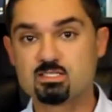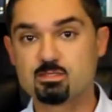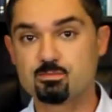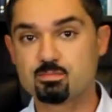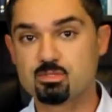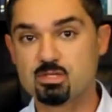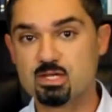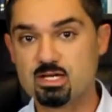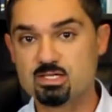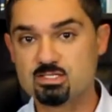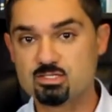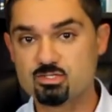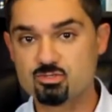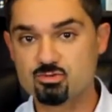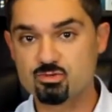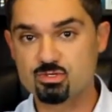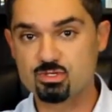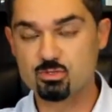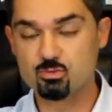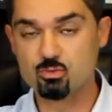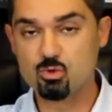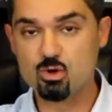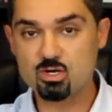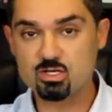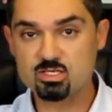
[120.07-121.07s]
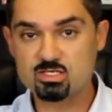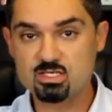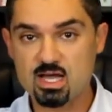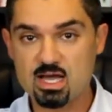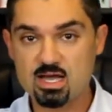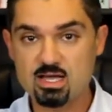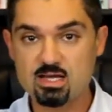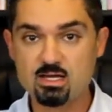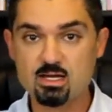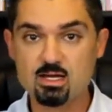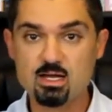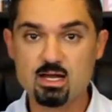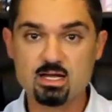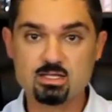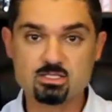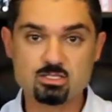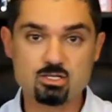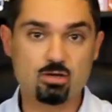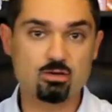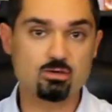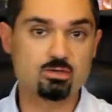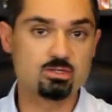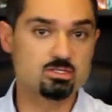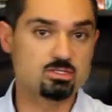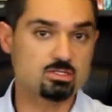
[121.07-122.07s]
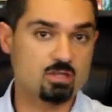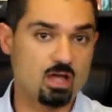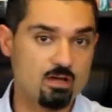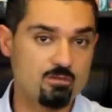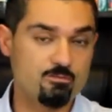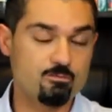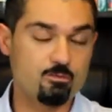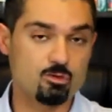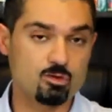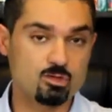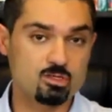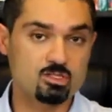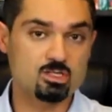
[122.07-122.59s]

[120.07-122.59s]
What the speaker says: to place during the workday and so on and so forth.